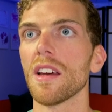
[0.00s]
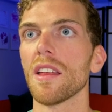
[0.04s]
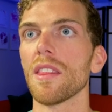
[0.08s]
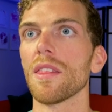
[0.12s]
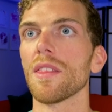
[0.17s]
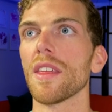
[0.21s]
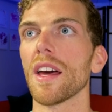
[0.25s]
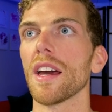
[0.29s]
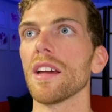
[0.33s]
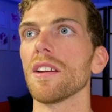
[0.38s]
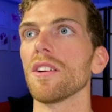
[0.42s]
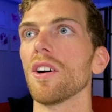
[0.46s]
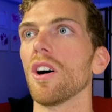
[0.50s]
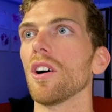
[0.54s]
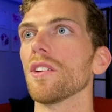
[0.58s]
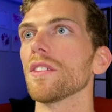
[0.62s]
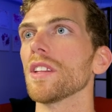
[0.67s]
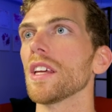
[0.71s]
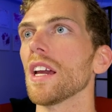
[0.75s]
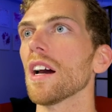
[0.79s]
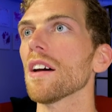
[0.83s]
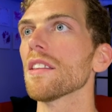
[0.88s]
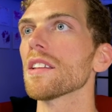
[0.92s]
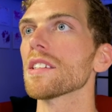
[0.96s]
Then on
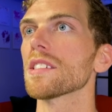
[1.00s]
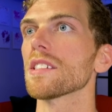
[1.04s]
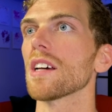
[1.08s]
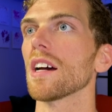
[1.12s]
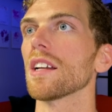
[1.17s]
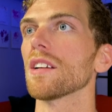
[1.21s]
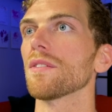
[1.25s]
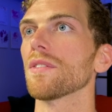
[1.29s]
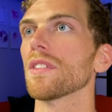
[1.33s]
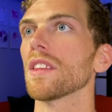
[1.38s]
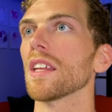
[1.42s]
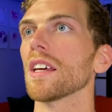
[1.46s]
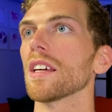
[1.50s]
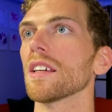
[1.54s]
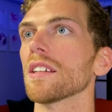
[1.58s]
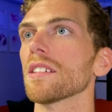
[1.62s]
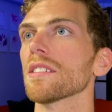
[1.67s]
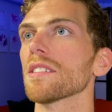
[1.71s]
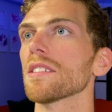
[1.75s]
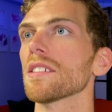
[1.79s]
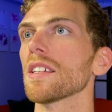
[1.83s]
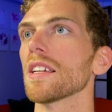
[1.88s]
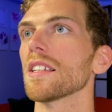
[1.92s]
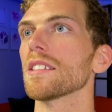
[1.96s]
the other side of
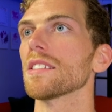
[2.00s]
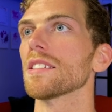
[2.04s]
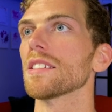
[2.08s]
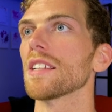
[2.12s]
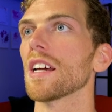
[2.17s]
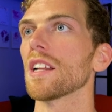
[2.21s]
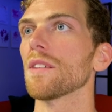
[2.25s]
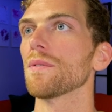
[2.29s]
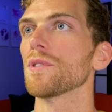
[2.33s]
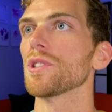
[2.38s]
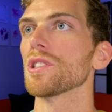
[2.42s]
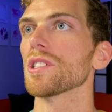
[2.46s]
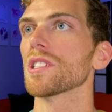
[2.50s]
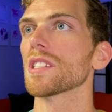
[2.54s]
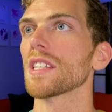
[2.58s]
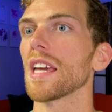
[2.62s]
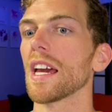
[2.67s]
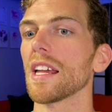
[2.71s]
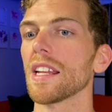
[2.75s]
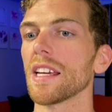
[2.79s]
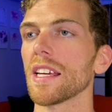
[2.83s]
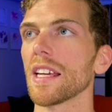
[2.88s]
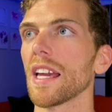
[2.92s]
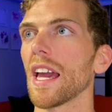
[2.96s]
things, instead of just
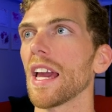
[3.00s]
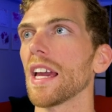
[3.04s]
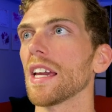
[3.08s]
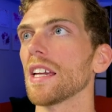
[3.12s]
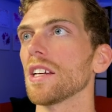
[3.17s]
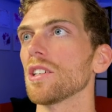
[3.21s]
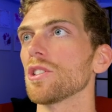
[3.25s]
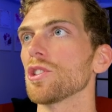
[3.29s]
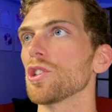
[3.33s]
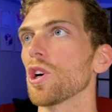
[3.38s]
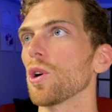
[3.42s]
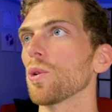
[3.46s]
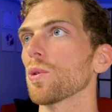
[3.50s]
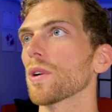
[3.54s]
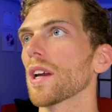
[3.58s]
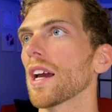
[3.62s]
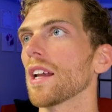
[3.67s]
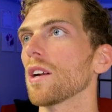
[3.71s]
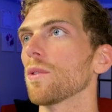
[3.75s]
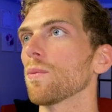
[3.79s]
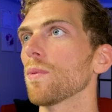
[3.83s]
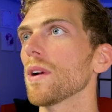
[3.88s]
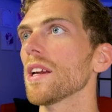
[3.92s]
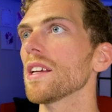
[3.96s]
getting a joke
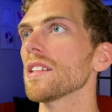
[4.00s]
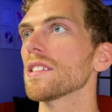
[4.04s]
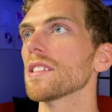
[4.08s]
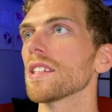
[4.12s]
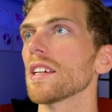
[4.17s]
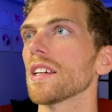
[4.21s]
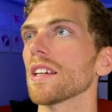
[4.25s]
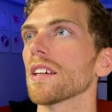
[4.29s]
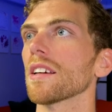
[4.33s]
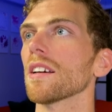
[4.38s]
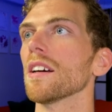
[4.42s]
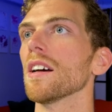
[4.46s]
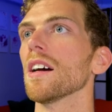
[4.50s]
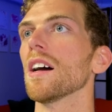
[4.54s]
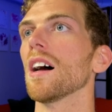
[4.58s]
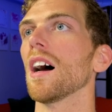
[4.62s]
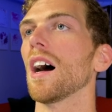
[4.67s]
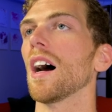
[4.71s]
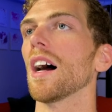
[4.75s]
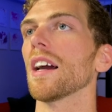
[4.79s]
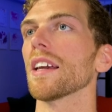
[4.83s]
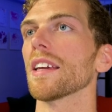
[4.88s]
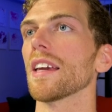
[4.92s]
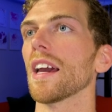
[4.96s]
and a rating,
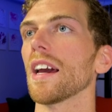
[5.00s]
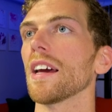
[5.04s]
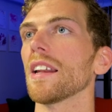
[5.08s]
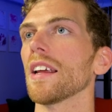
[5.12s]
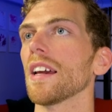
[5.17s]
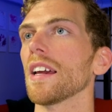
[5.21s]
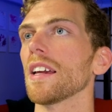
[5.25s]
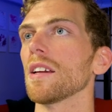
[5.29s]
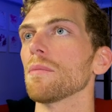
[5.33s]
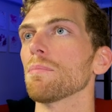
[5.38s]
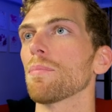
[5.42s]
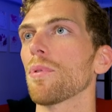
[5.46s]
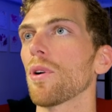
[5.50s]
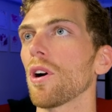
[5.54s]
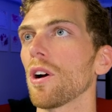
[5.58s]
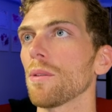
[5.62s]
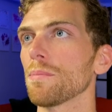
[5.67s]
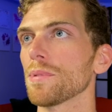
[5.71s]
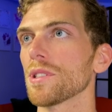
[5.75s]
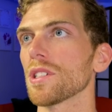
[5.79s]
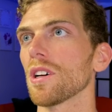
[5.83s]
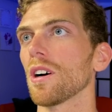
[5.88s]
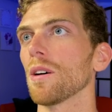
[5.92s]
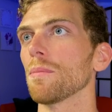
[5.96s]
I get a
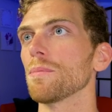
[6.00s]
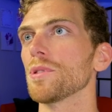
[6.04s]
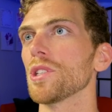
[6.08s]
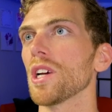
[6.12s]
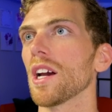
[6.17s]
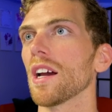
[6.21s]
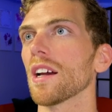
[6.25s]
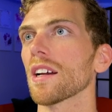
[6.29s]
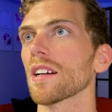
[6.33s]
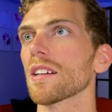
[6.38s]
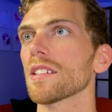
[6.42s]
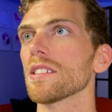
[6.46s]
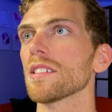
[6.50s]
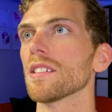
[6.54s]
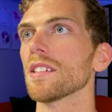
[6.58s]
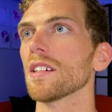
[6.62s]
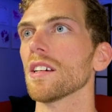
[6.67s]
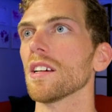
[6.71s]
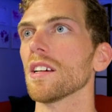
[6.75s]
props object